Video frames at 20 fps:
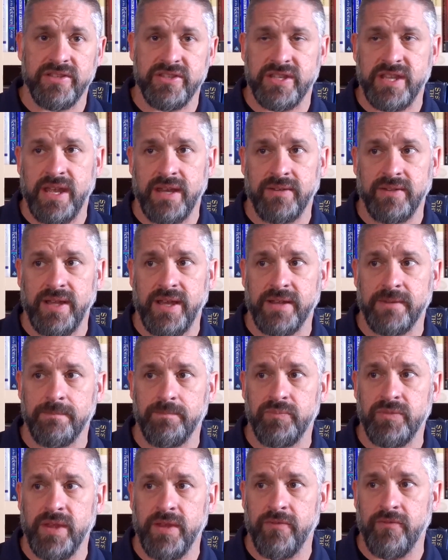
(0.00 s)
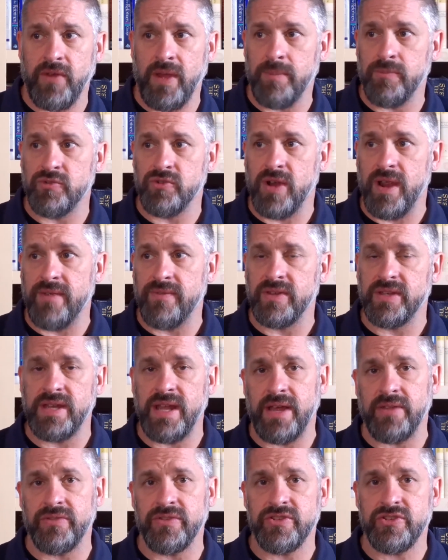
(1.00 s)
It's kind of like if I'm driving
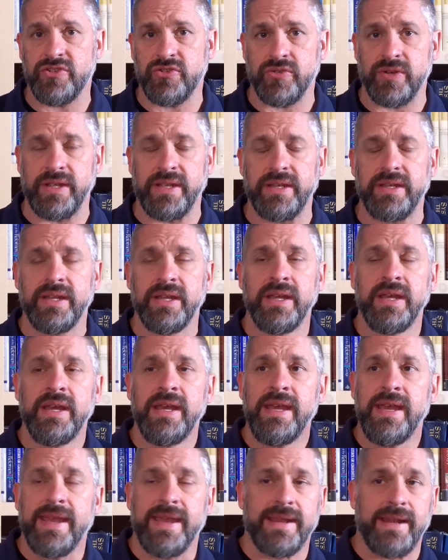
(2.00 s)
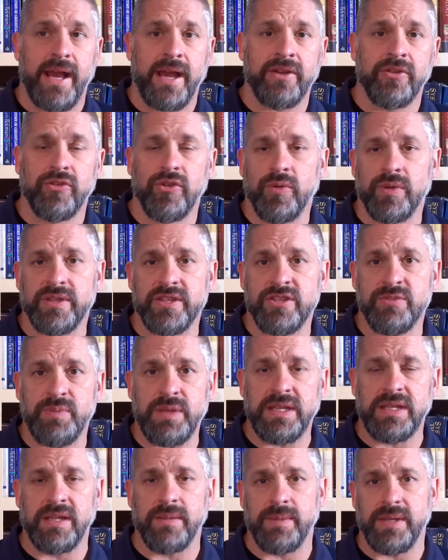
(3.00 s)
down the street and I don't know what the
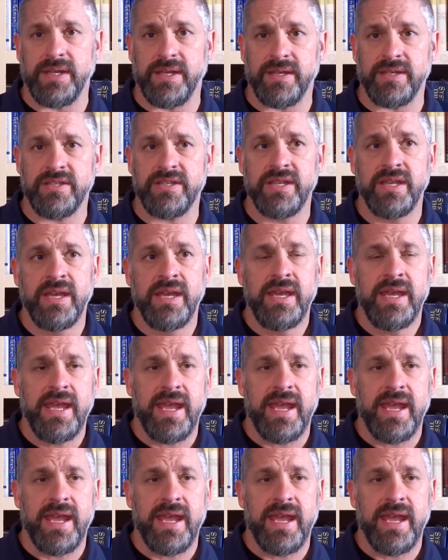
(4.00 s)
speed limit is,